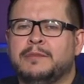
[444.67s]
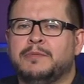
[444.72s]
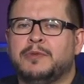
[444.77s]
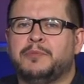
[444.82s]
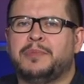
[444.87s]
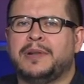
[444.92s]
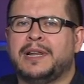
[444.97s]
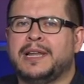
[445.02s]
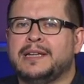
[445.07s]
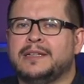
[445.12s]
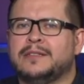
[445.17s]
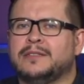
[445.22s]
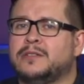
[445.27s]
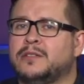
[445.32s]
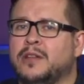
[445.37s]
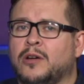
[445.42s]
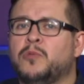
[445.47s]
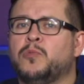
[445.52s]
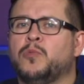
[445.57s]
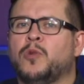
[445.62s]
But please
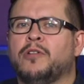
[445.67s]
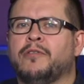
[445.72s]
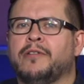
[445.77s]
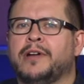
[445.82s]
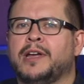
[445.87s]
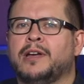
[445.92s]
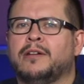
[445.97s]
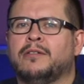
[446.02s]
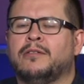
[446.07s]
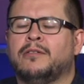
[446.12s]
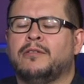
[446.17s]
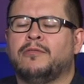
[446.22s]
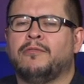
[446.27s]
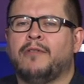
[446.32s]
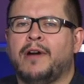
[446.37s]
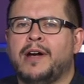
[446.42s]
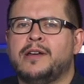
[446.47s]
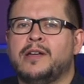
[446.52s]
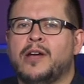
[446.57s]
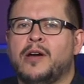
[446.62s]
don't worry.
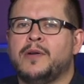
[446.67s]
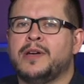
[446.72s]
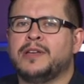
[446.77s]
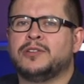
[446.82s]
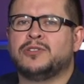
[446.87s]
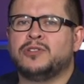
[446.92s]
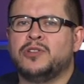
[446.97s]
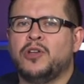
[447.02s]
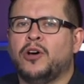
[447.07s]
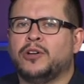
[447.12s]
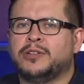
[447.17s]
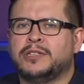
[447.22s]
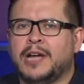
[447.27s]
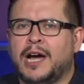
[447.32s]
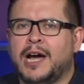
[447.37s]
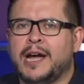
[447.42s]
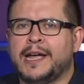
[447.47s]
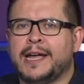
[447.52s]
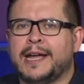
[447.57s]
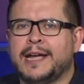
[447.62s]
Radio is not
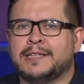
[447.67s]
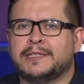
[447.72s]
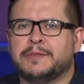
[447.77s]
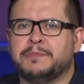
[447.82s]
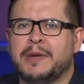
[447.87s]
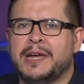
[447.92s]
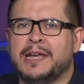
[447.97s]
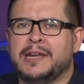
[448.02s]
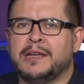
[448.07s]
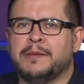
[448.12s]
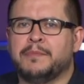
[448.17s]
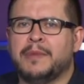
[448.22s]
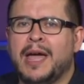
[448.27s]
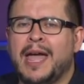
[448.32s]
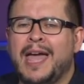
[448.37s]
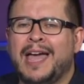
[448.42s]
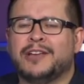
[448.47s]
dying as a medium,